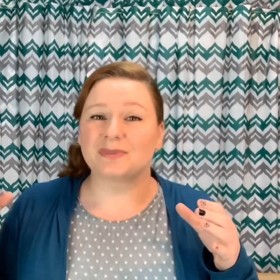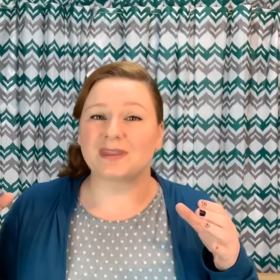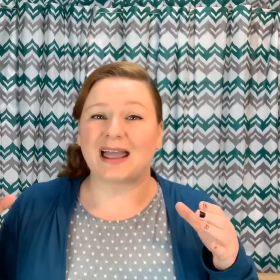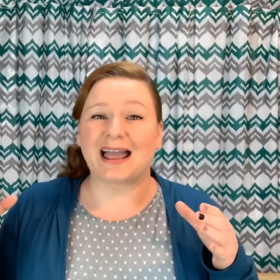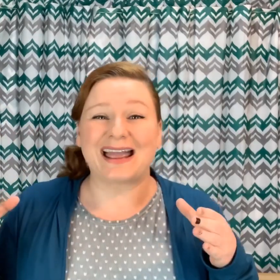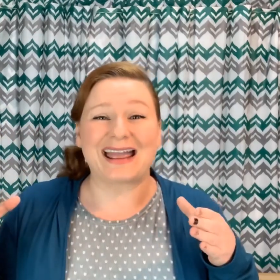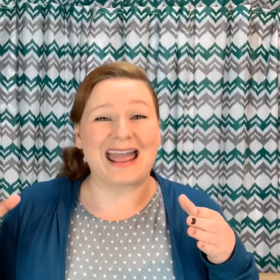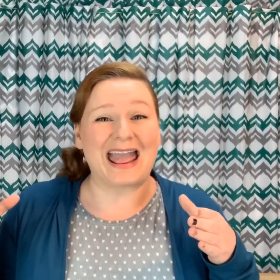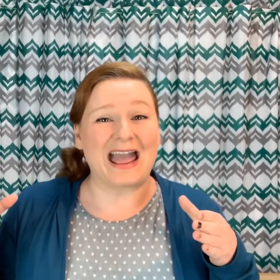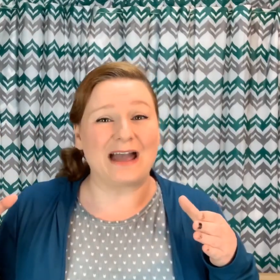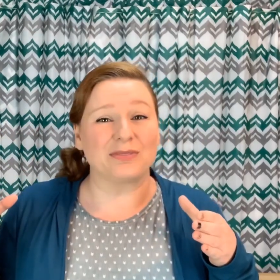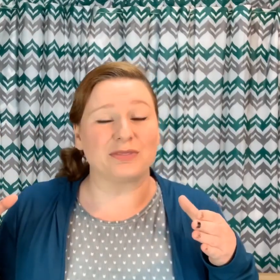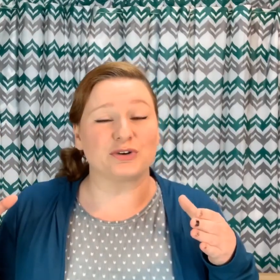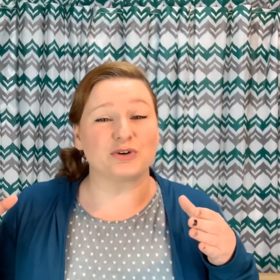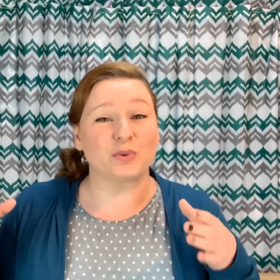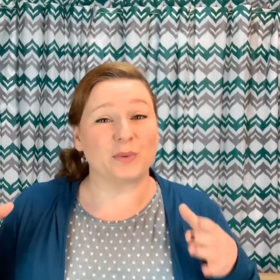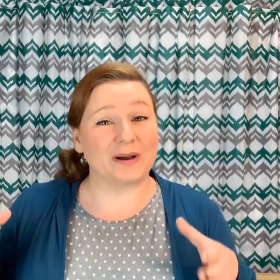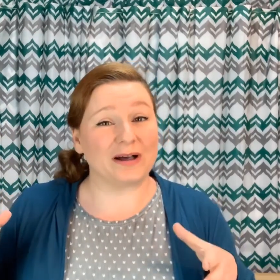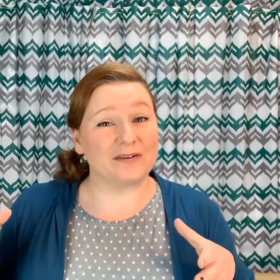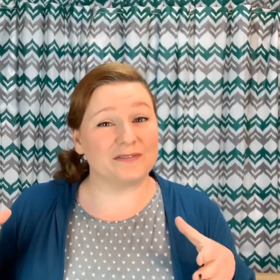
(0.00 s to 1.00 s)
I have the
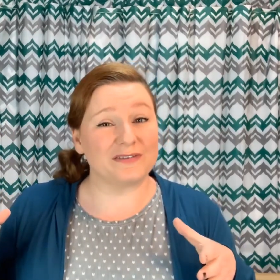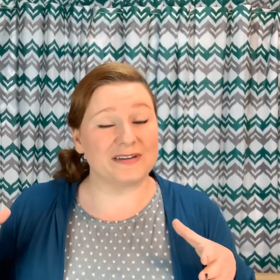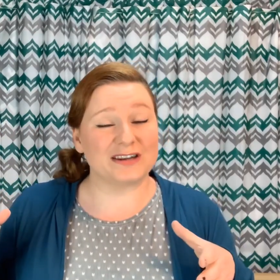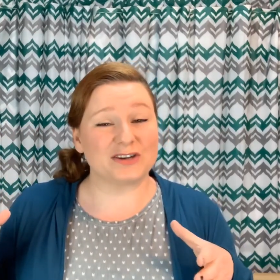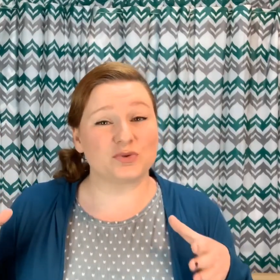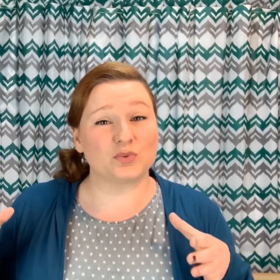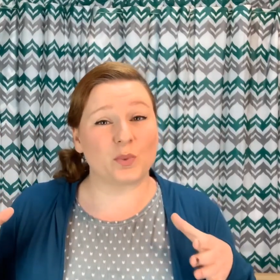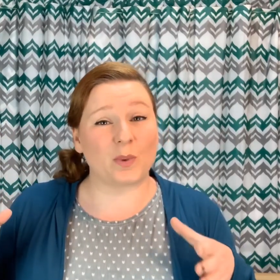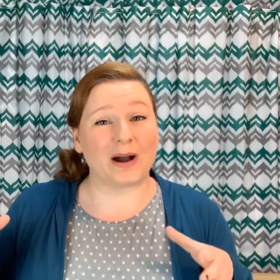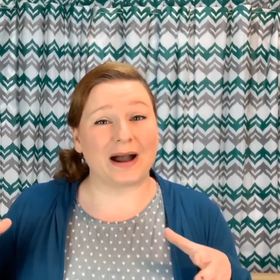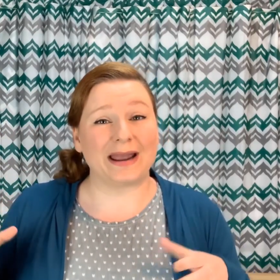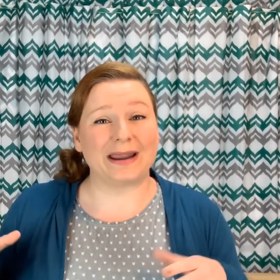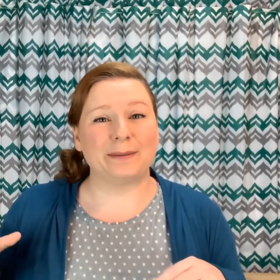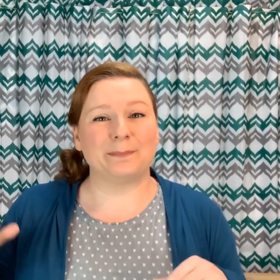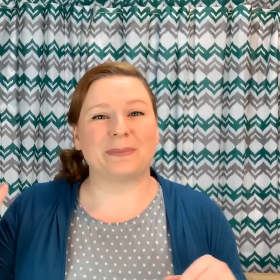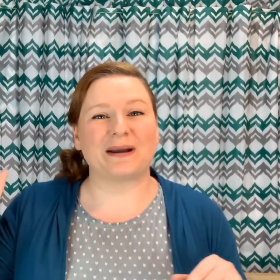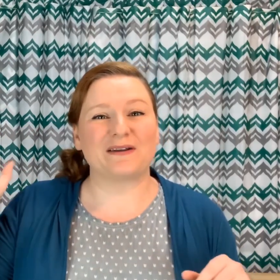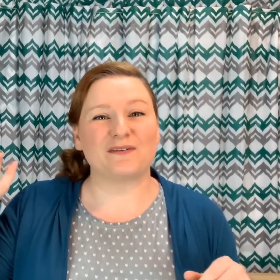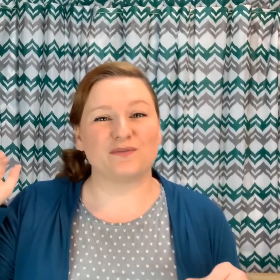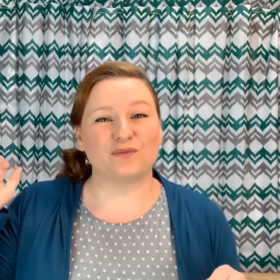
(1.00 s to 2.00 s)
12-inch wide
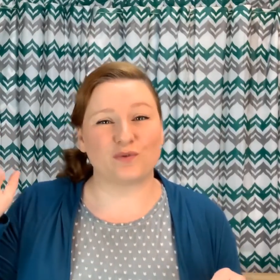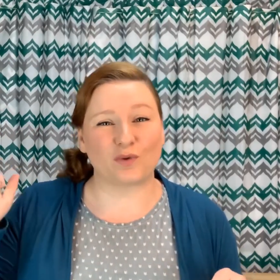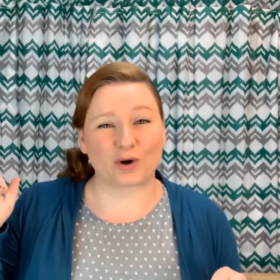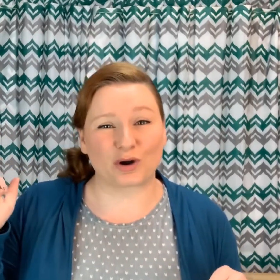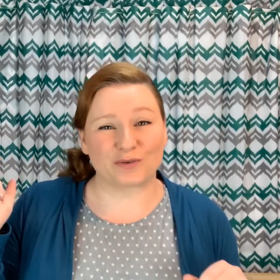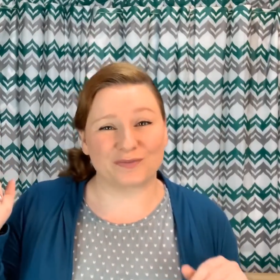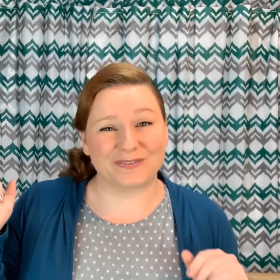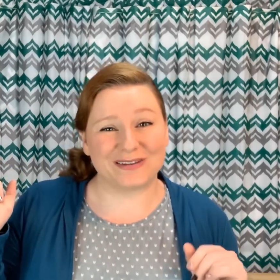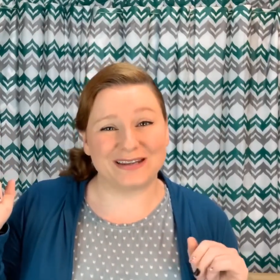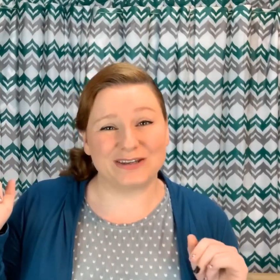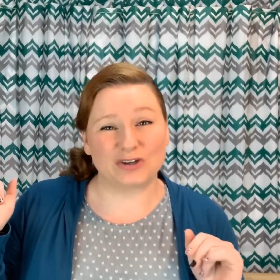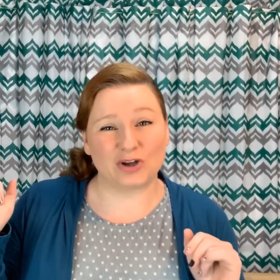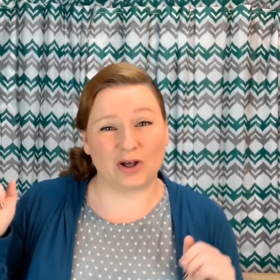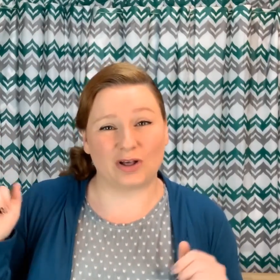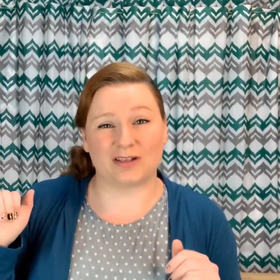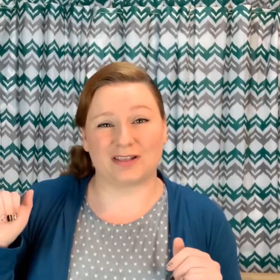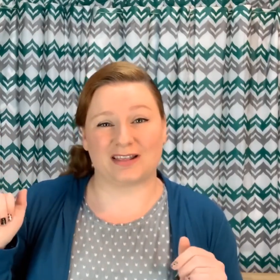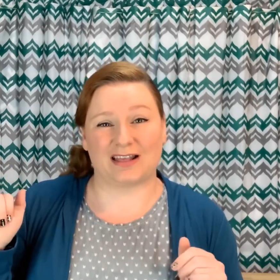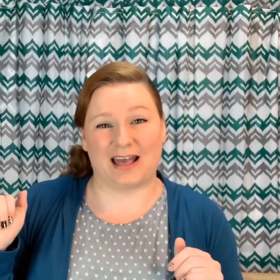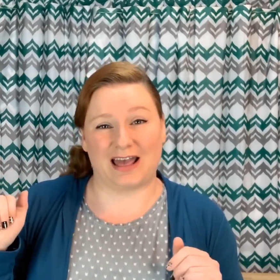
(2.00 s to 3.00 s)
by 4 feet
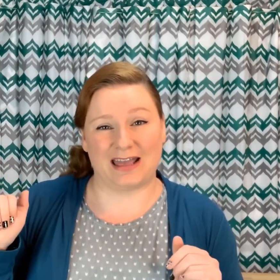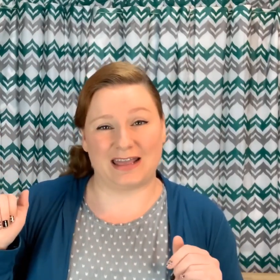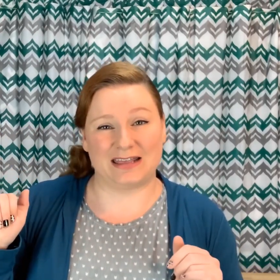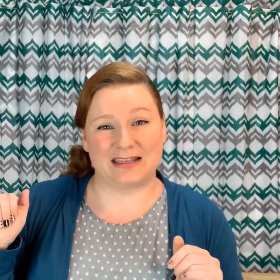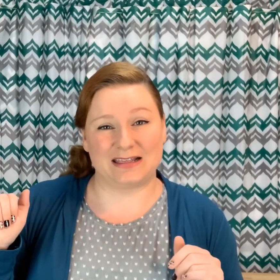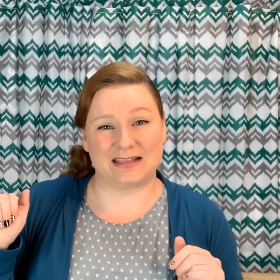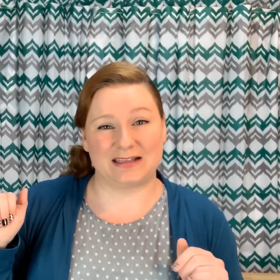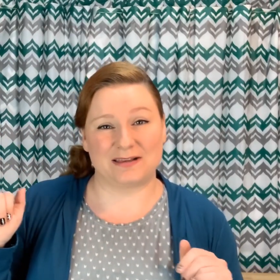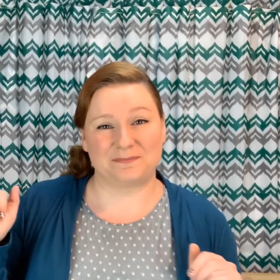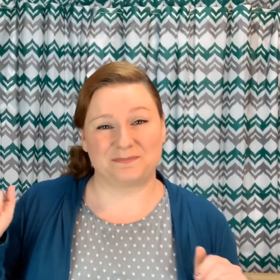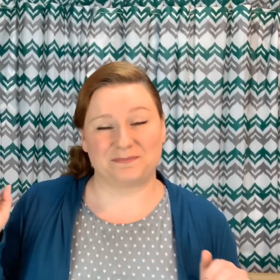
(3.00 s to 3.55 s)
tall size.